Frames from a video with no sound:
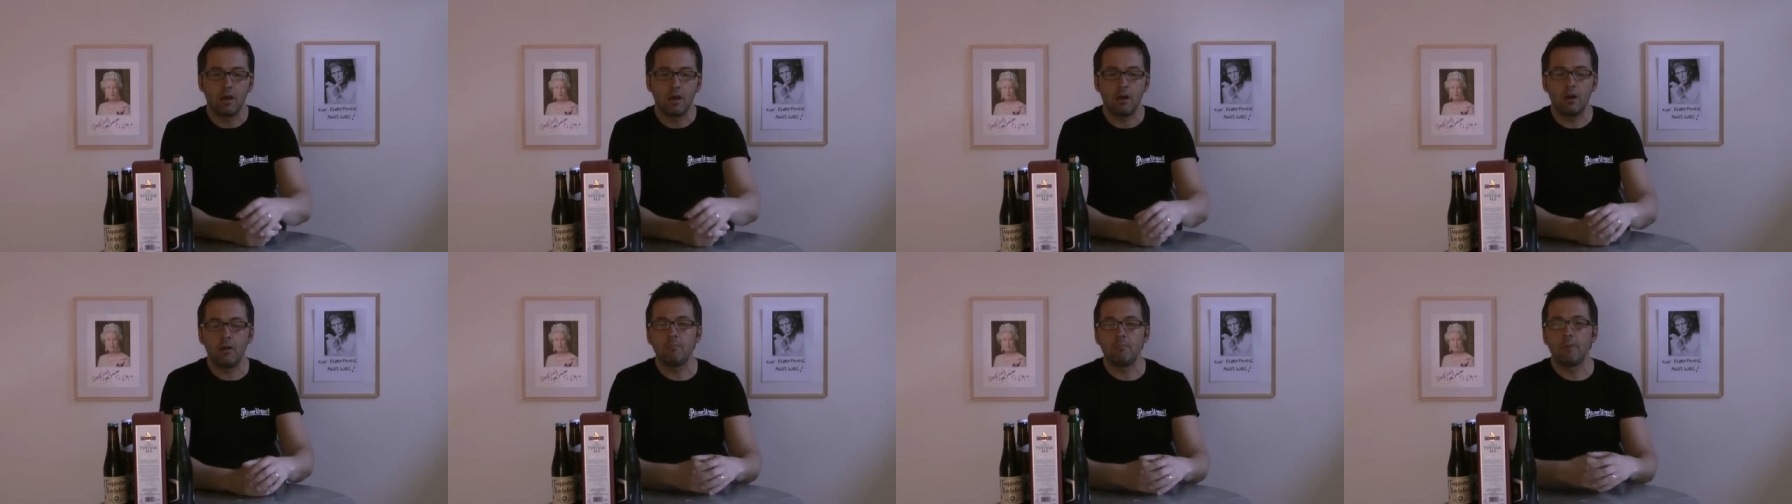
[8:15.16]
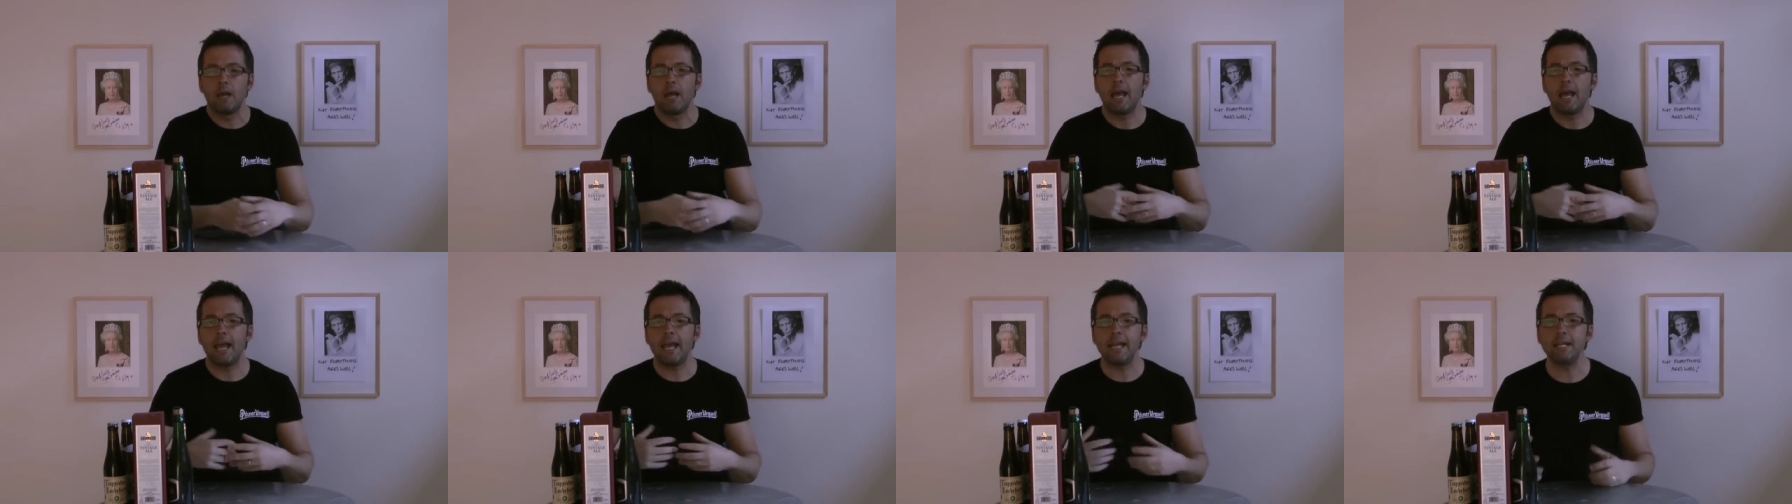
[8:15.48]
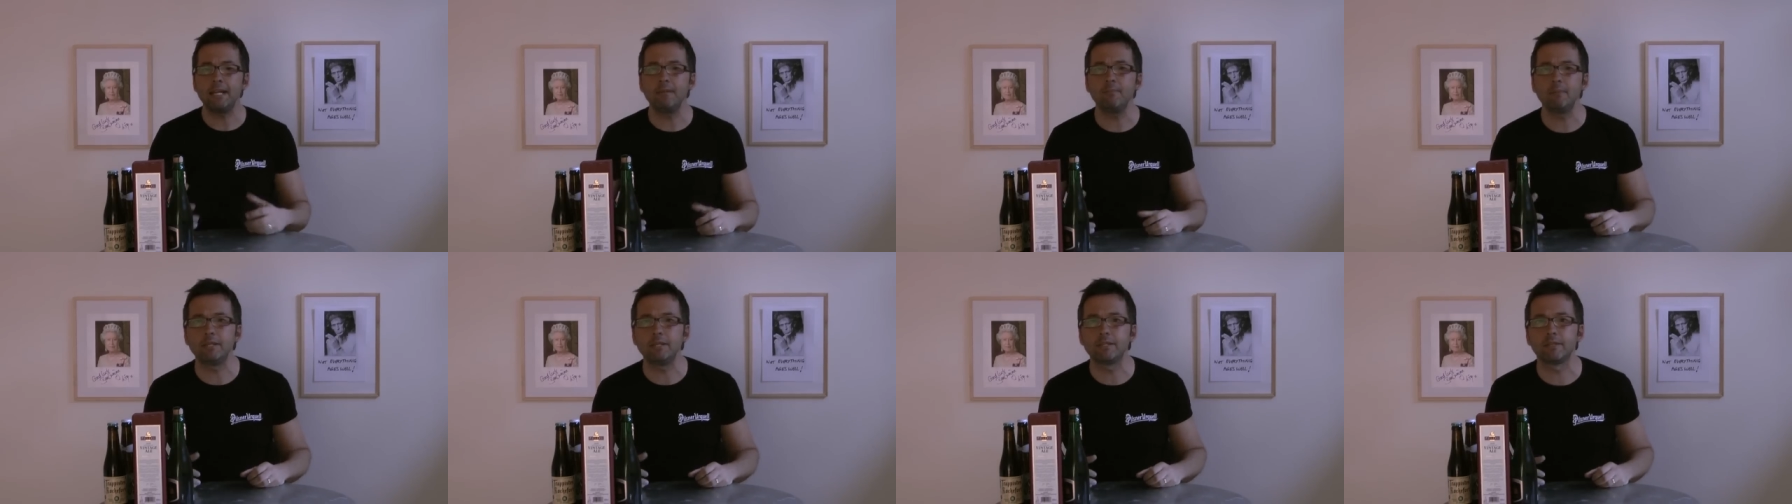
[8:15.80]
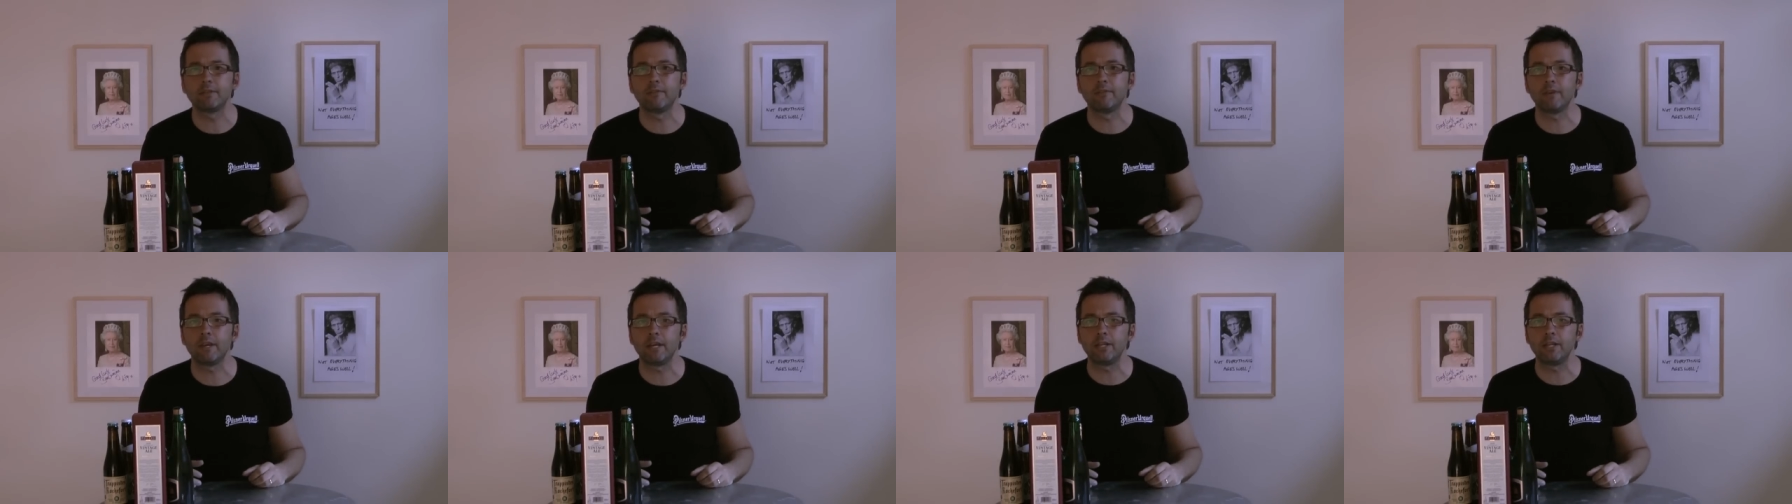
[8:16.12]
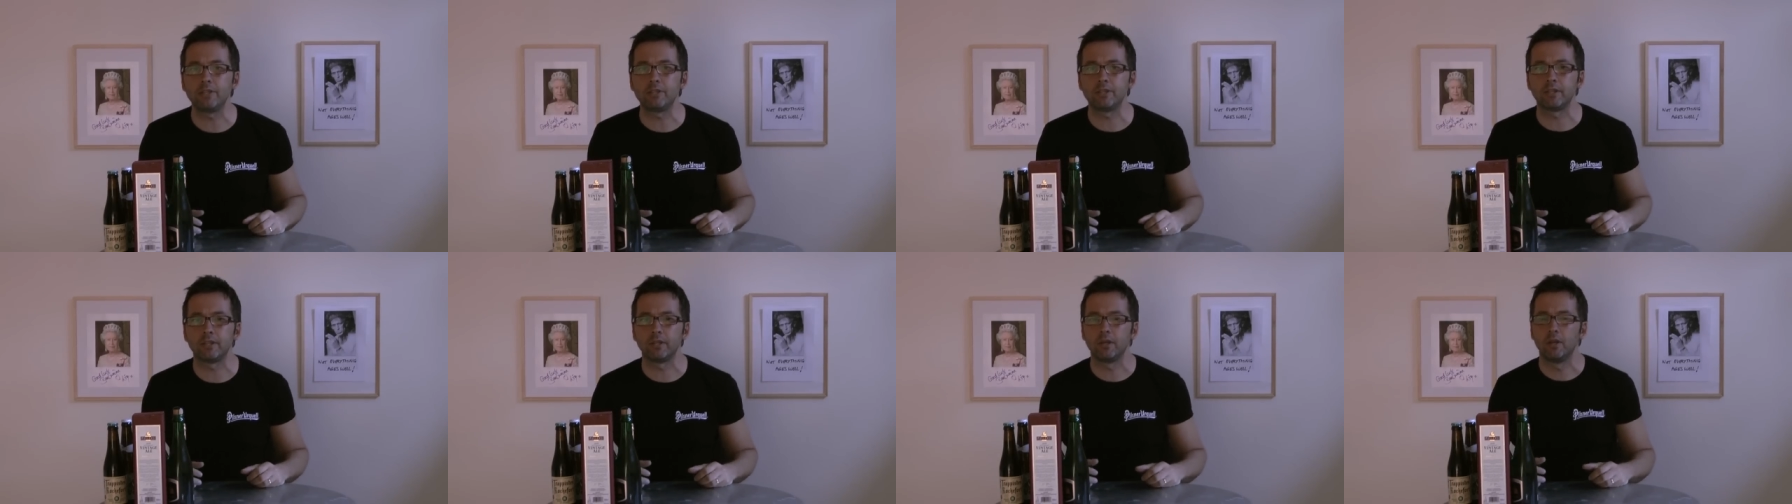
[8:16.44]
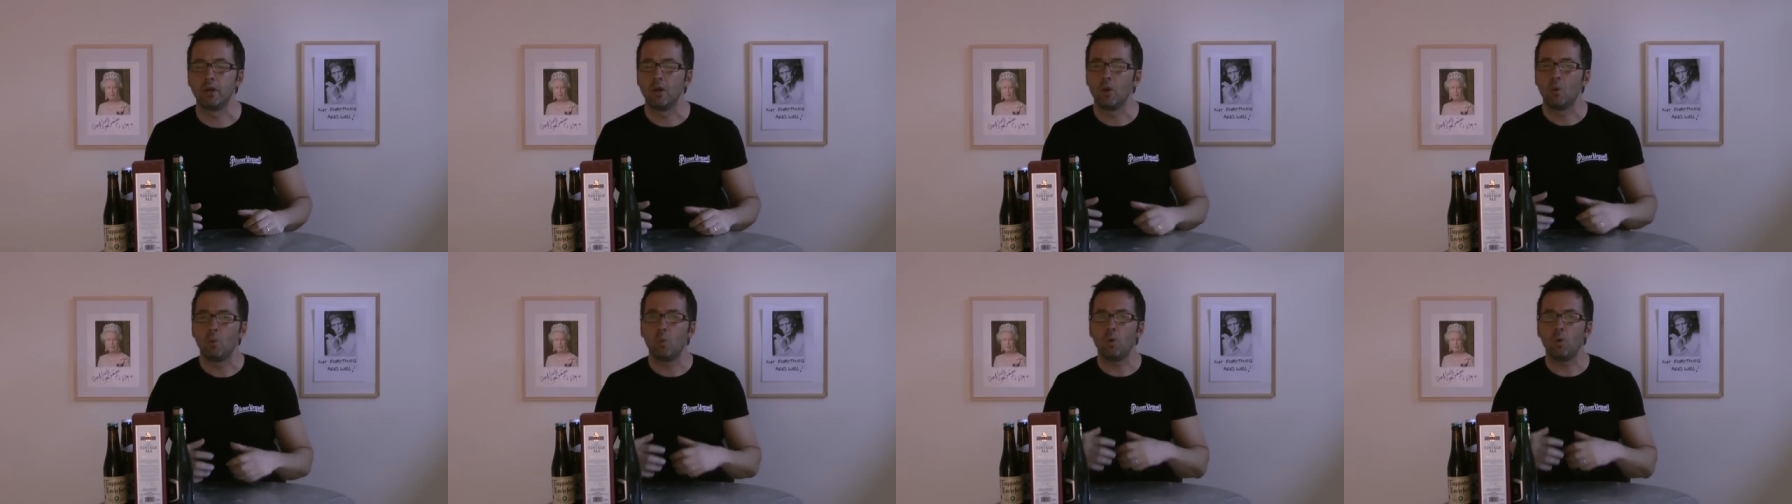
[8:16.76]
Um, enemies of aging.